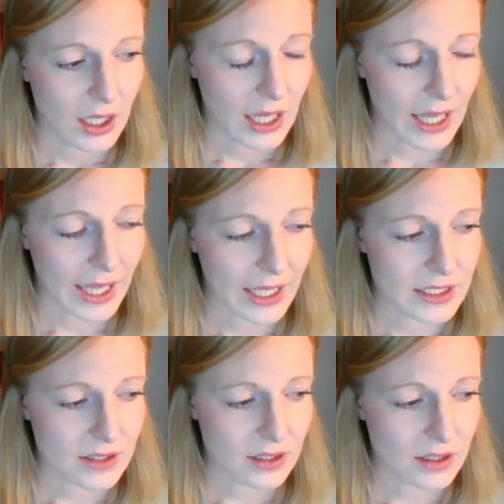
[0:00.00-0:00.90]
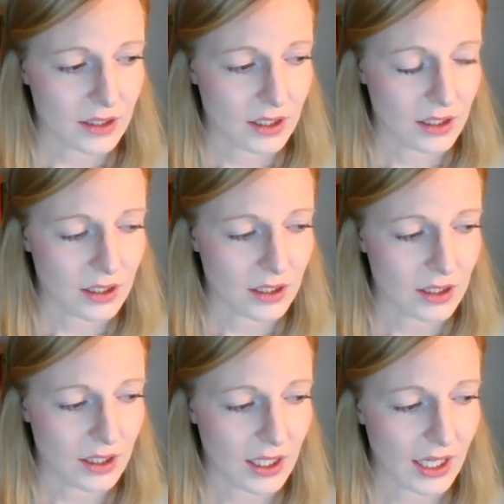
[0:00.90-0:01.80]
and
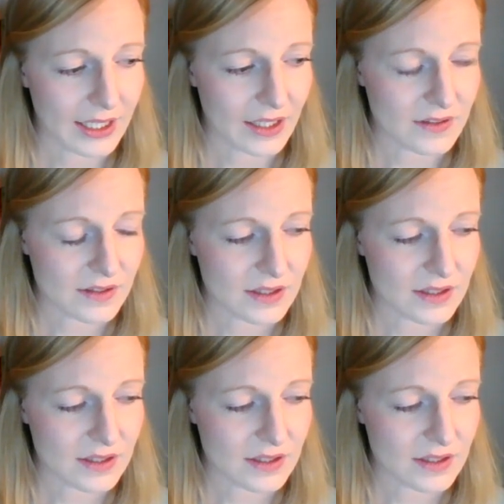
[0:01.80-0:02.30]
I guess